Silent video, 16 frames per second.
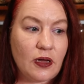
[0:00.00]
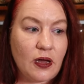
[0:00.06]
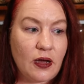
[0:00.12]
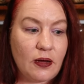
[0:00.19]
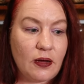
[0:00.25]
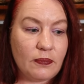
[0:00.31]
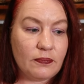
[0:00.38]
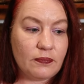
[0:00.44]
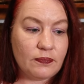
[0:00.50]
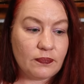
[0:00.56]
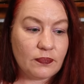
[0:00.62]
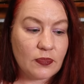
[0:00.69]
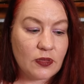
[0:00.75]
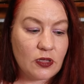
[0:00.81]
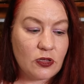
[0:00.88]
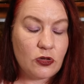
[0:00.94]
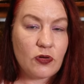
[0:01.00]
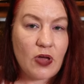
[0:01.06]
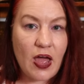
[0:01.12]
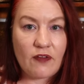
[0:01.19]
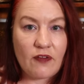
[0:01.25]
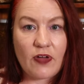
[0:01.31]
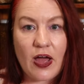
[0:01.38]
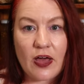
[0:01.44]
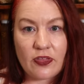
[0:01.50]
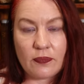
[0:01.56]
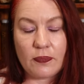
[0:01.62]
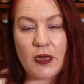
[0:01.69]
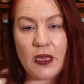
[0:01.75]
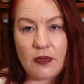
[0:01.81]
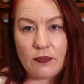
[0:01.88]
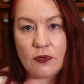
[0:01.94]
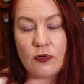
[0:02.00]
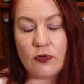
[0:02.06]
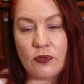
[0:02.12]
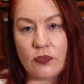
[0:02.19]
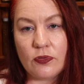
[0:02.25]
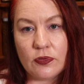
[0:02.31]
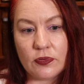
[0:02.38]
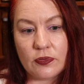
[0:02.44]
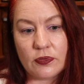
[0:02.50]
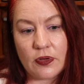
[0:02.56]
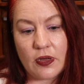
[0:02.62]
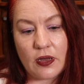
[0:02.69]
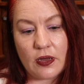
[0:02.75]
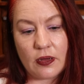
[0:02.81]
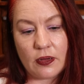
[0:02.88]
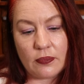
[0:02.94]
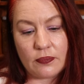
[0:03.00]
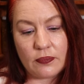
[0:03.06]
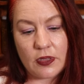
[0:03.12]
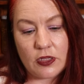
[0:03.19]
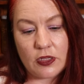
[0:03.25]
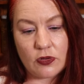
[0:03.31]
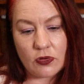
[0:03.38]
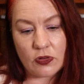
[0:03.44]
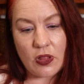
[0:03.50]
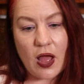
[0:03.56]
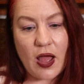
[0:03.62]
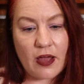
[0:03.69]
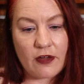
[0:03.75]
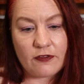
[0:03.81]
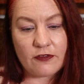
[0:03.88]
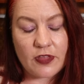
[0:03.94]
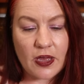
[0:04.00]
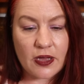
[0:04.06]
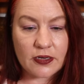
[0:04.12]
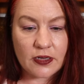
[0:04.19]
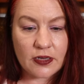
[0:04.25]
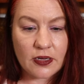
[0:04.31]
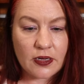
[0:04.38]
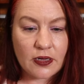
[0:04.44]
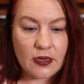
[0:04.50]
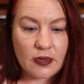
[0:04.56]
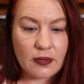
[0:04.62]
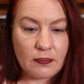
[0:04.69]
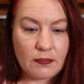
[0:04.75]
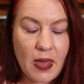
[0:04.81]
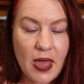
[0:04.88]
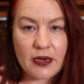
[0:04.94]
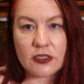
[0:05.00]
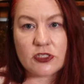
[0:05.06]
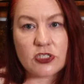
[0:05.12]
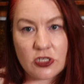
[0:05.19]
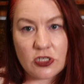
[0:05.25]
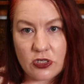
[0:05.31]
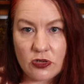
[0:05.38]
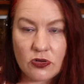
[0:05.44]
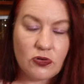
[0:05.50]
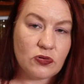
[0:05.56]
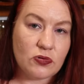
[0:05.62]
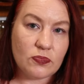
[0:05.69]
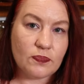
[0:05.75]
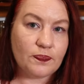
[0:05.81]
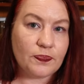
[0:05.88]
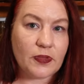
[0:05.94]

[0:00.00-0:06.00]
you have other people in your life that matter to you,